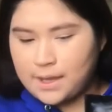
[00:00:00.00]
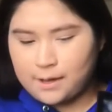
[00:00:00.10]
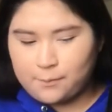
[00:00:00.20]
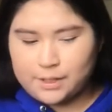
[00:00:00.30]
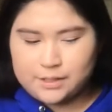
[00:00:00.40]

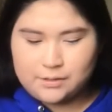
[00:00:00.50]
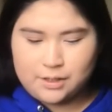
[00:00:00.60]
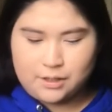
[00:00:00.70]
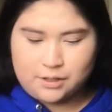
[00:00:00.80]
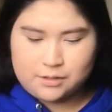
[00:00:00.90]
And what I do
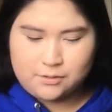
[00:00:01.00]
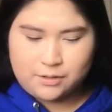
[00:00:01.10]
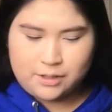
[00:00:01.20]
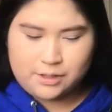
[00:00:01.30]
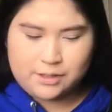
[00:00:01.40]
to
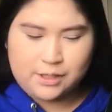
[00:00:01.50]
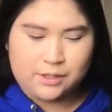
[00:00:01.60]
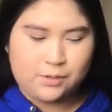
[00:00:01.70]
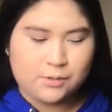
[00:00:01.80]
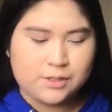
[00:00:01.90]
contour is I
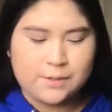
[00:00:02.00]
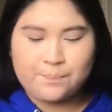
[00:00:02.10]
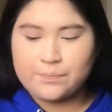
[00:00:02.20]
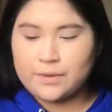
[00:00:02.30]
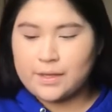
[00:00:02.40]
use
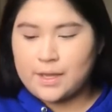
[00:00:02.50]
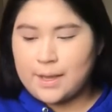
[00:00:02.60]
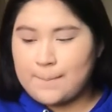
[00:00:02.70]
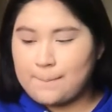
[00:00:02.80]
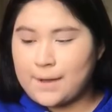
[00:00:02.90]

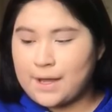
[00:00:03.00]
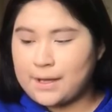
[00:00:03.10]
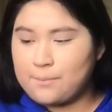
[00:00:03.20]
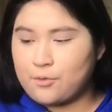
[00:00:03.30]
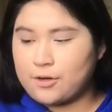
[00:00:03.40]
my
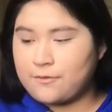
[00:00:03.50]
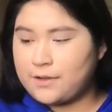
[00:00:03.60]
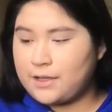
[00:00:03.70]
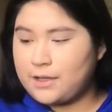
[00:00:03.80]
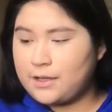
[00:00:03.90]

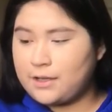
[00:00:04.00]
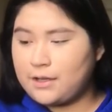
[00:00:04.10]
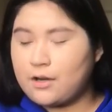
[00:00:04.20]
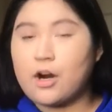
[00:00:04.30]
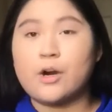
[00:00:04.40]
Morphe
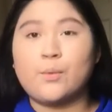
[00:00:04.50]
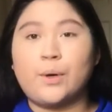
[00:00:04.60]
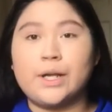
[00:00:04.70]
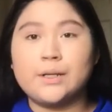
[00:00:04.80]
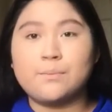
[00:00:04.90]

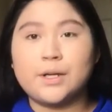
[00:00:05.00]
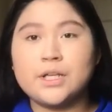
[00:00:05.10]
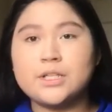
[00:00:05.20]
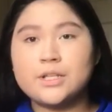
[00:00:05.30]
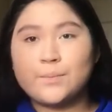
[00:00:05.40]
R1
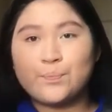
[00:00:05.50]
brush,